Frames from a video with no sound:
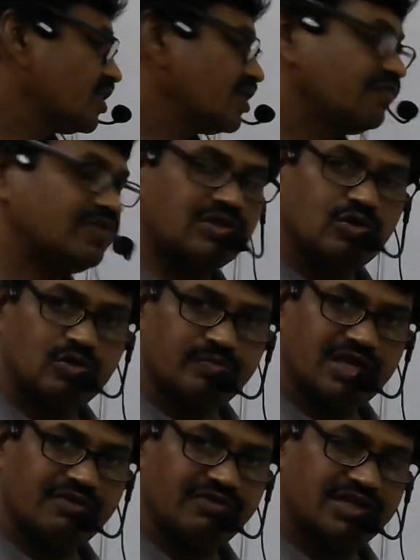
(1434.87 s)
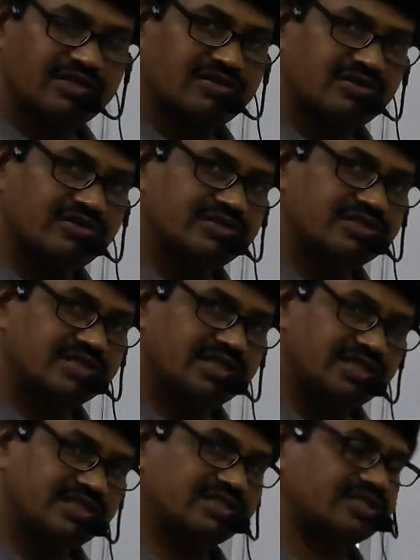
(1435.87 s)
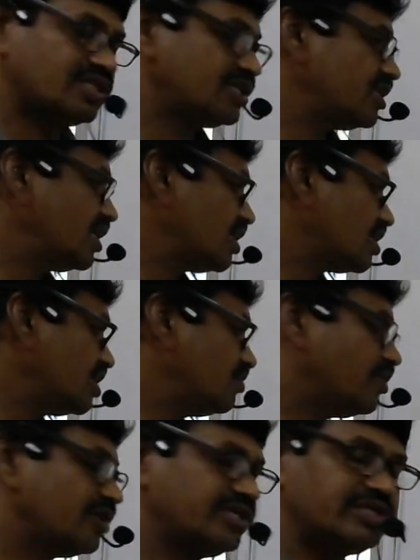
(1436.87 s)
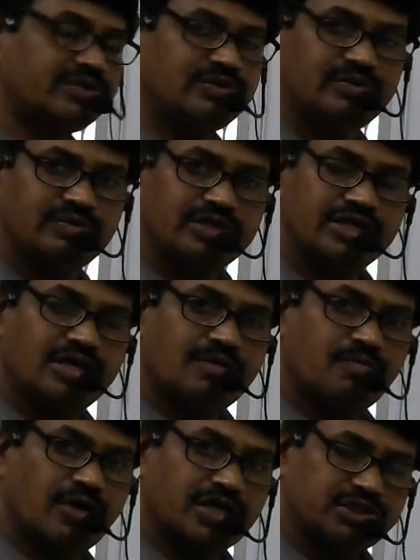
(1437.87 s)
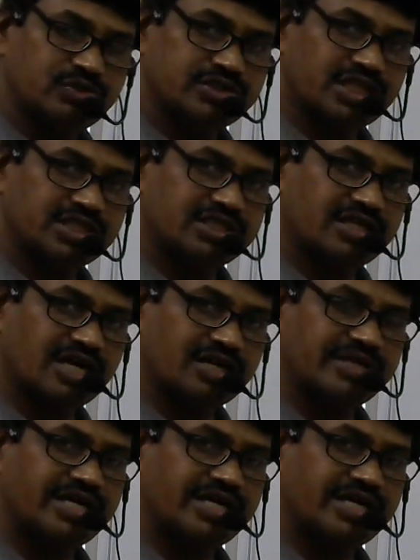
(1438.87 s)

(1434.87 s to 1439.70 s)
with lone pair of electrons is directly bonded to positive charged carbon